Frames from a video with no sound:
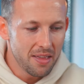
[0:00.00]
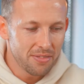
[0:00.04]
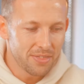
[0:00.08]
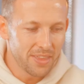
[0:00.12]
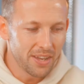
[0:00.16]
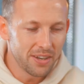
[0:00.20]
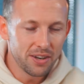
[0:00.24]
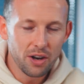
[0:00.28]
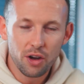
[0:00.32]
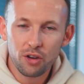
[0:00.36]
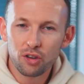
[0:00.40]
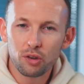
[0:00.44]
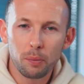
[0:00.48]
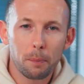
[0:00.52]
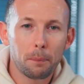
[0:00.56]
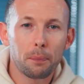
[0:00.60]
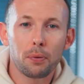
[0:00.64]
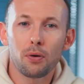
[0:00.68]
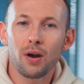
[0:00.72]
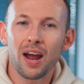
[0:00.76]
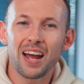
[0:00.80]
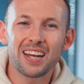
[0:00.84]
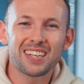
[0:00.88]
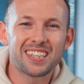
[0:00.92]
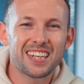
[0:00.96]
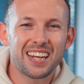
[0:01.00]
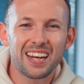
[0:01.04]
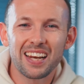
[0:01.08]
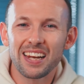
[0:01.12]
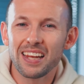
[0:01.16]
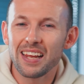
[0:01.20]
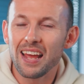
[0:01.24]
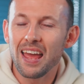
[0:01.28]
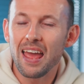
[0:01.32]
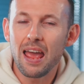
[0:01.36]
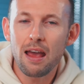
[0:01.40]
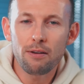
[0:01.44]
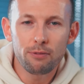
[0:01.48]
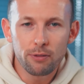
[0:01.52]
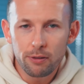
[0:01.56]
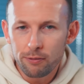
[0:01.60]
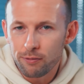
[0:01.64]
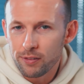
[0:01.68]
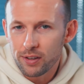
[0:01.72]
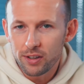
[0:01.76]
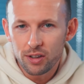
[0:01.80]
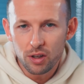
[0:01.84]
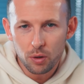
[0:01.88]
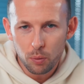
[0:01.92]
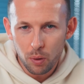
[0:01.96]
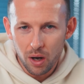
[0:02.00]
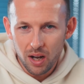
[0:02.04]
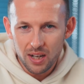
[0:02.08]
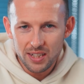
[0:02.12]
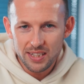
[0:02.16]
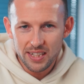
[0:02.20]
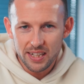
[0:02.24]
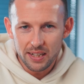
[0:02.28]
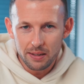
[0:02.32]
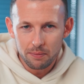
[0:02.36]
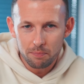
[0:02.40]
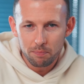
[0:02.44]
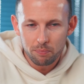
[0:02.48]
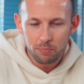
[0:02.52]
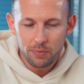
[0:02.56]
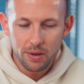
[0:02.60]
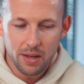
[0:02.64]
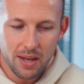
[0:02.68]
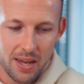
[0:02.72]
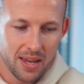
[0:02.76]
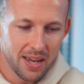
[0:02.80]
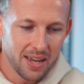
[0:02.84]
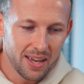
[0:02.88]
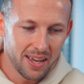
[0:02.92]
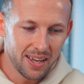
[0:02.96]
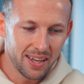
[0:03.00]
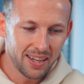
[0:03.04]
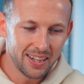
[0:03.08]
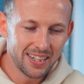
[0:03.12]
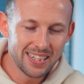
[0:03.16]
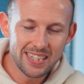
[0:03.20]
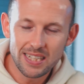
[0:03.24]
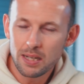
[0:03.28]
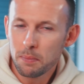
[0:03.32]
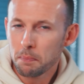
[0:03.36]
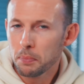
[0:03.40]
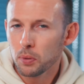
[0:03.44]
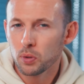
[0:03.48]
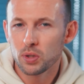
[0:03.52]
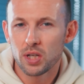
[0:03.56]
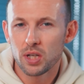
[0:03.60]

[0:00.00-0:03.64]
that knows practically everything you ask it. In simple